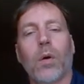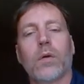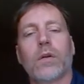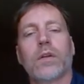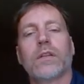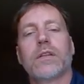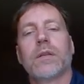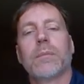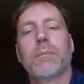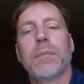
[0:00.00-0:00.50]
or
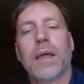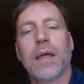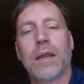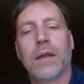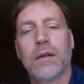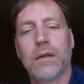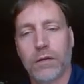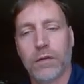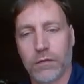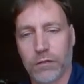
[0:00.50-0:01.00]
the
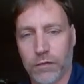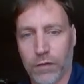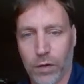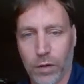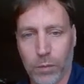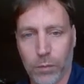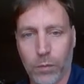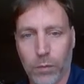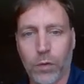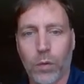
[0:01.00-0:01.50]
dependent
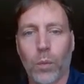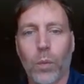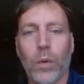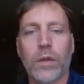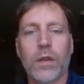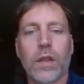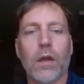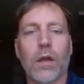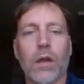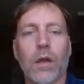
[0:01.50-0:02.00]
variable, the
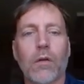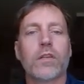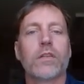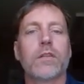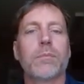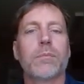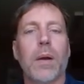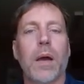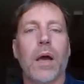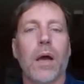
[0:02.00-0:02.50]
one that
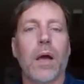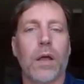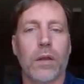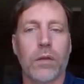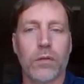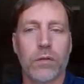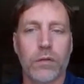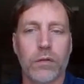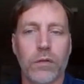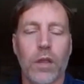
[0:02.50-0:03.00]

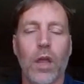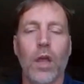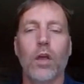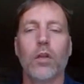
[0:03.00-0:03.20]
responds.